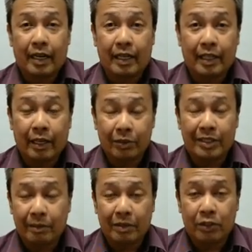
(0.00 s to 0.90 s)
he
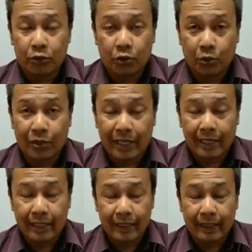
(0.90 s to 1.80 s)
was able to show
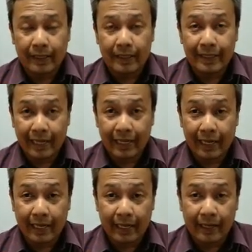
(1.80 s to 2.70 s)
that
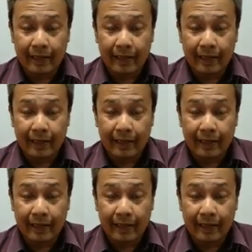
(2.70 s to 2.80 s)
DNA